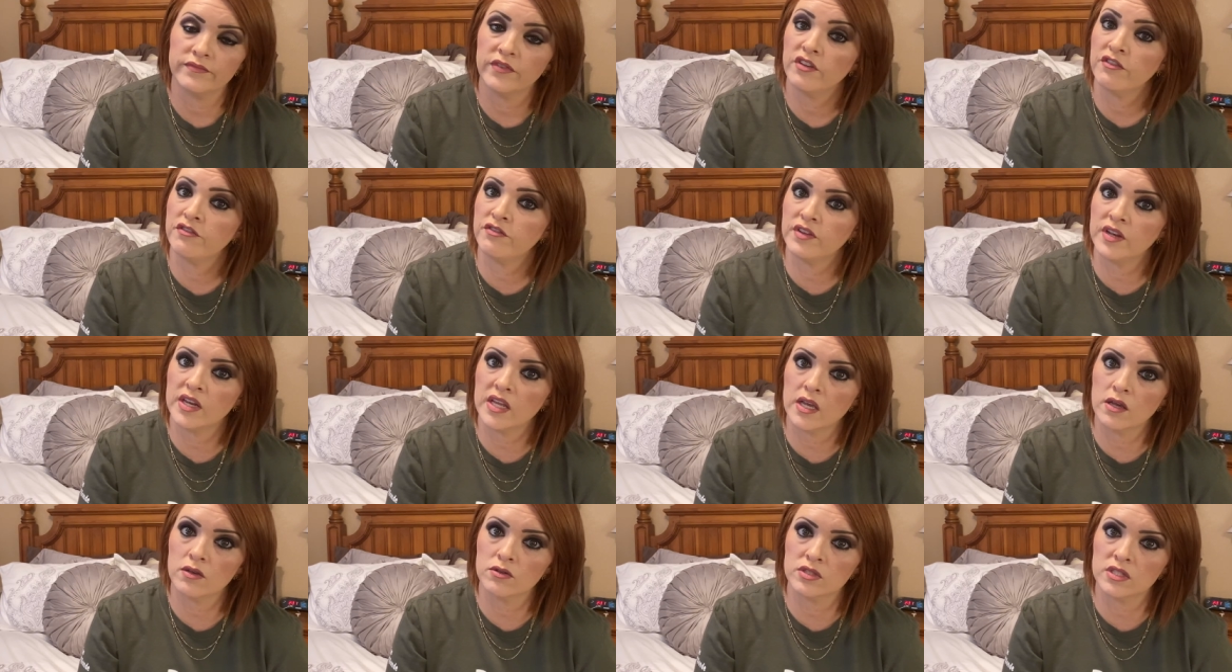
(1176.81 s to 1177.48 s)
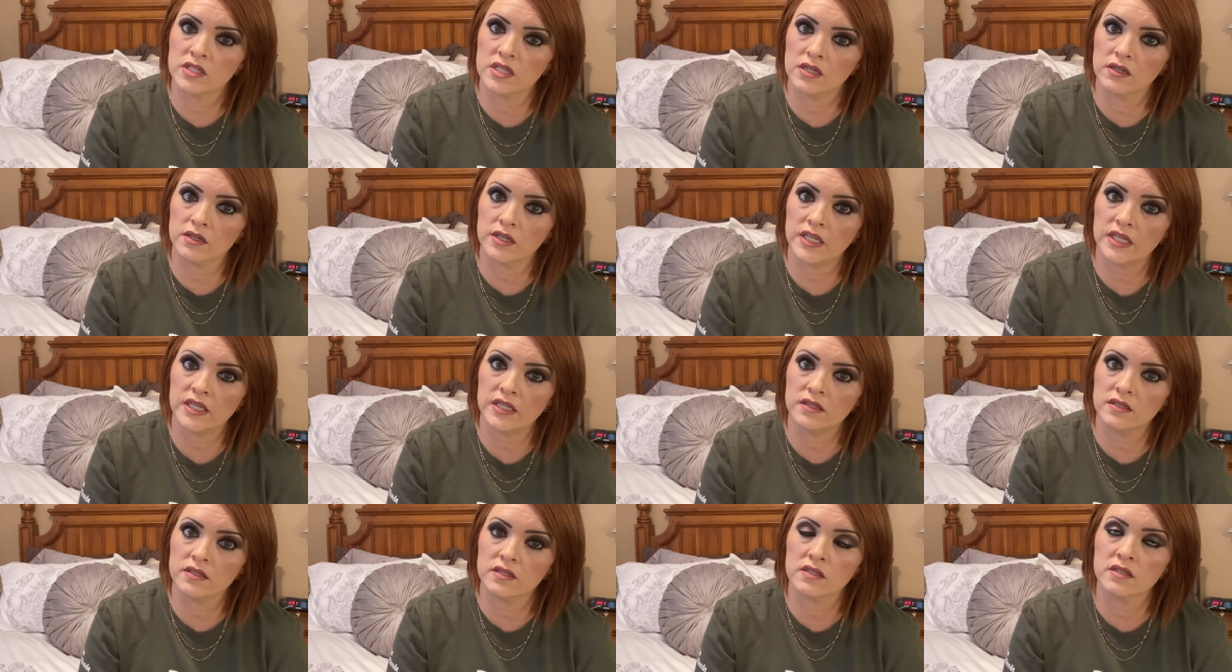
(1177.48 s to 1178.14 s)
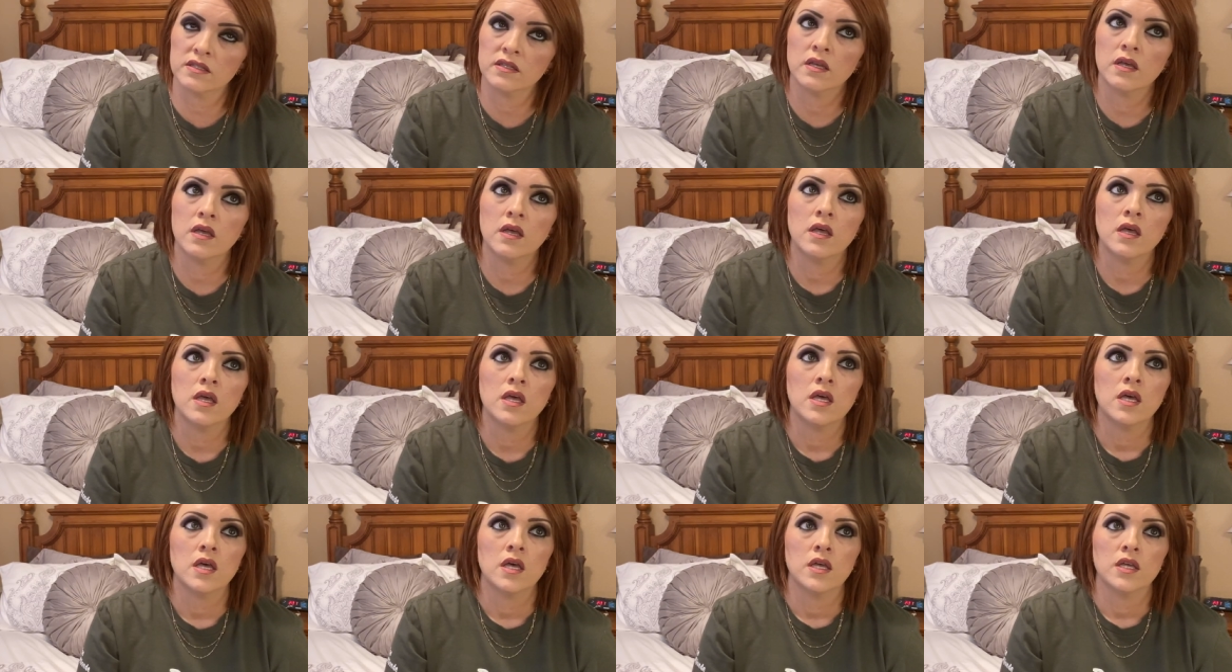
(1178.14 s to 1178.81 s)
video series.
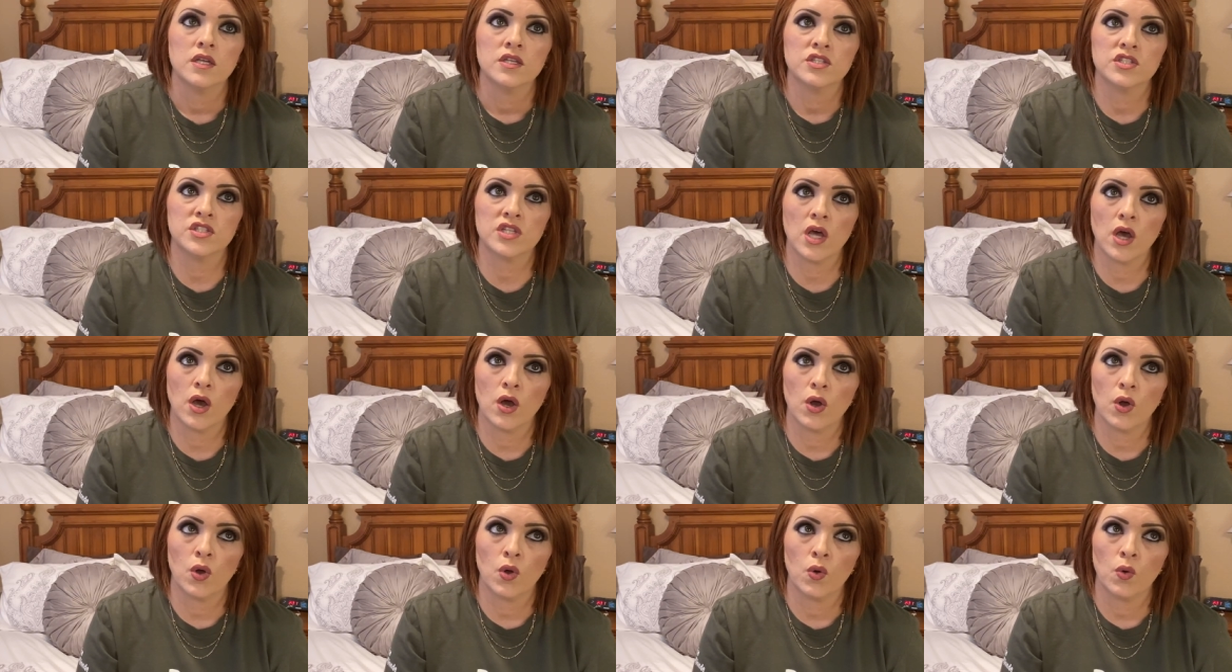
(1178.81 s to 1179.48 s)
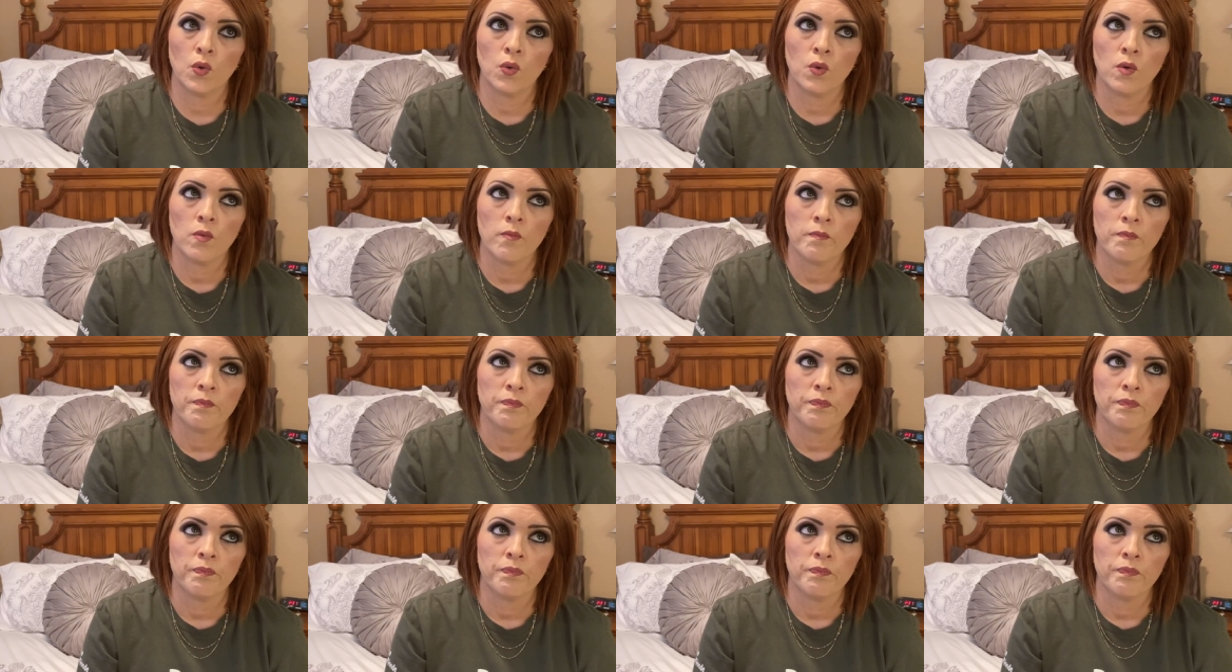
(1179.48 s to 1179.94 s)
So